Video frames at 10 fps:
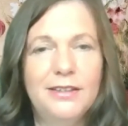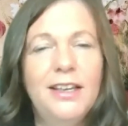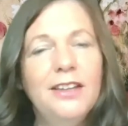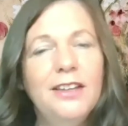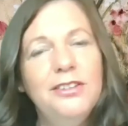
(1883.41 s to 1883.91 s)

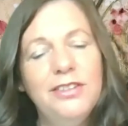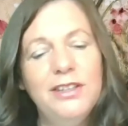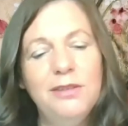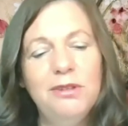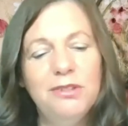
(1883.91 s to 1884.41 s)
The other
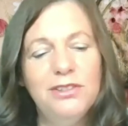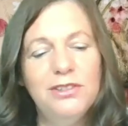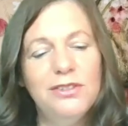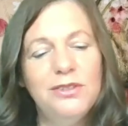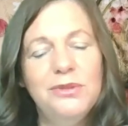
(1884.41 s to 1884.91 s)
thing we want
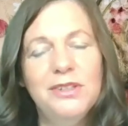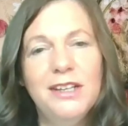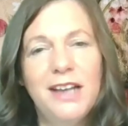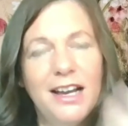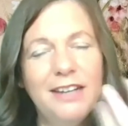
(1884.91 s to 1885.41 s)
to do
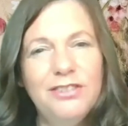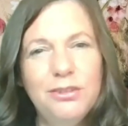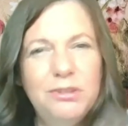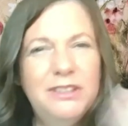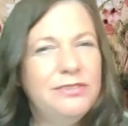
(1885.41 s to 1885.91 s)
after
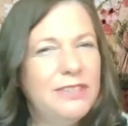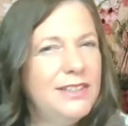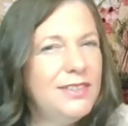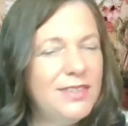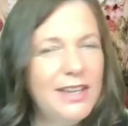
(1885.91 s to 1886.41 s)
we've
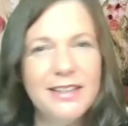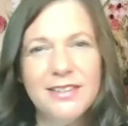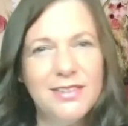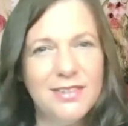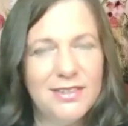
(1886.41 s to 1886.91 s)

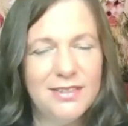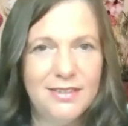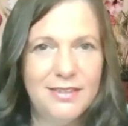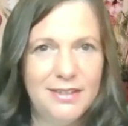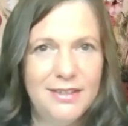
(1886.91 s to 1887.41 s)
assessed
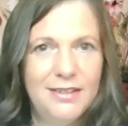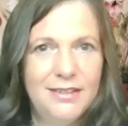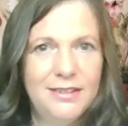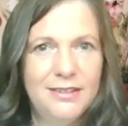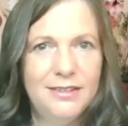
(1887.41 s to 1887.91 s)

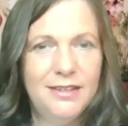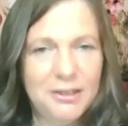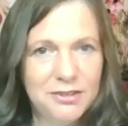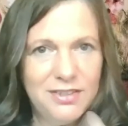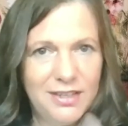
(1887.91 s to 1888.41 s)

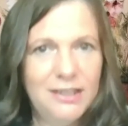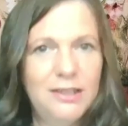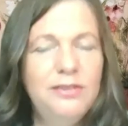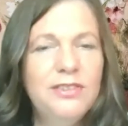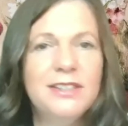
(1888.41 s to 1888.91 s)

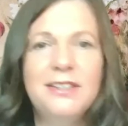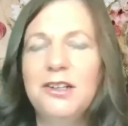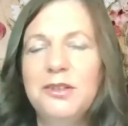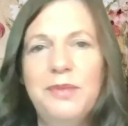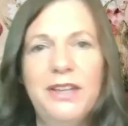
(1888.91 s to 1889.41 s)
ourselves and
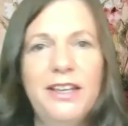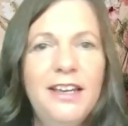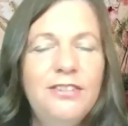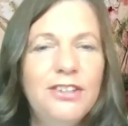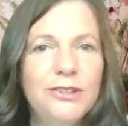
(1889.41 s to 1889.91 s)
our
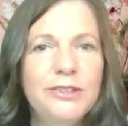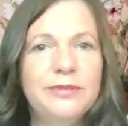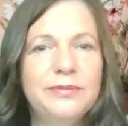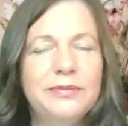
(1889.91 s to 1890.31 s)
behavior